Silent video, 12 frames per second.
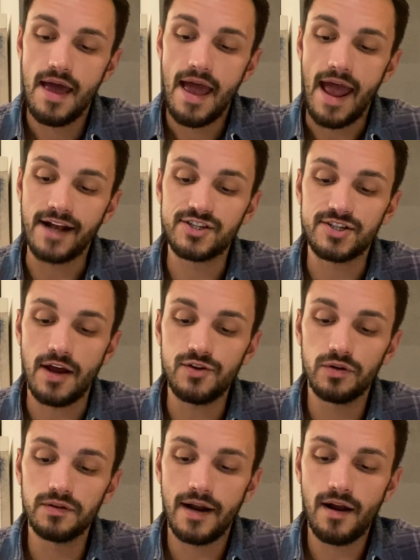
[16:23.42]
Extend
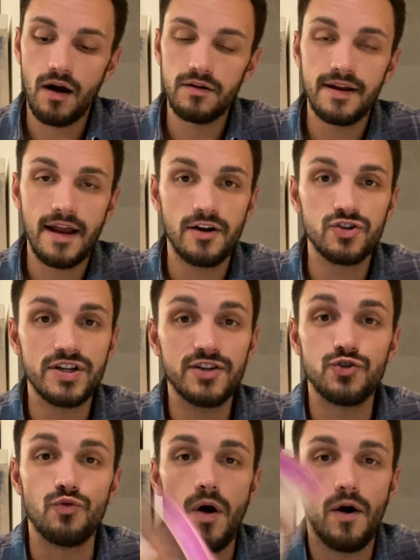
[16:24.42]
your lighthearted energy
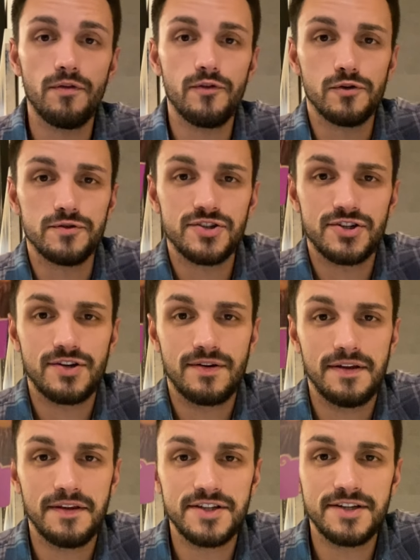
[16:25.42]
to others.
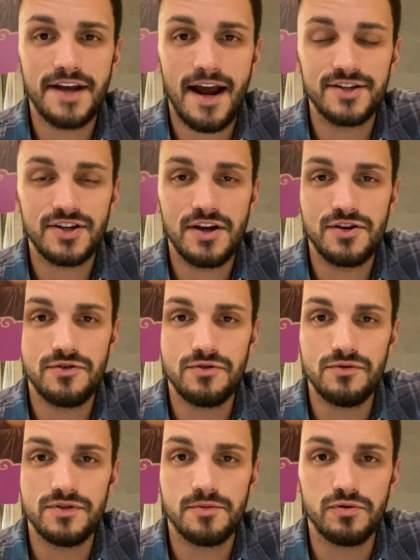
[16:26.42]
This is asking
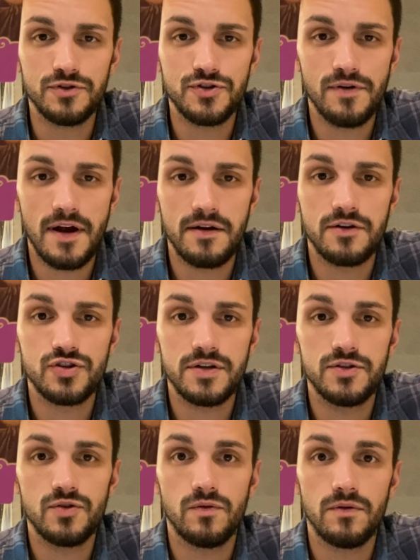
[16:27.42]
you to put your
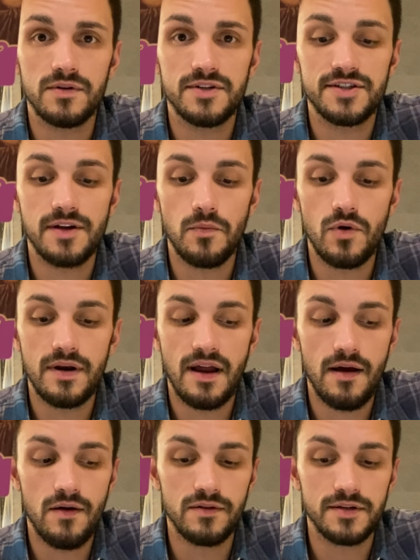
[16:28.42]
energy towards someone
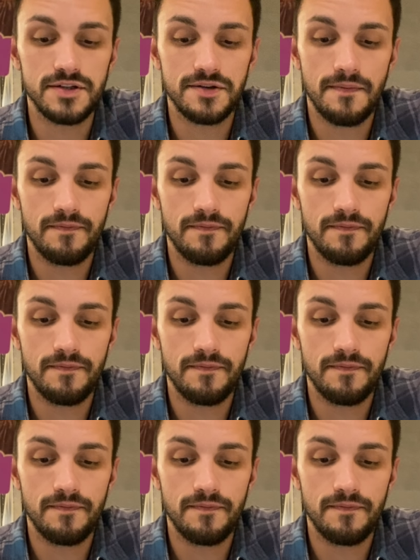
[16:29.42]
else.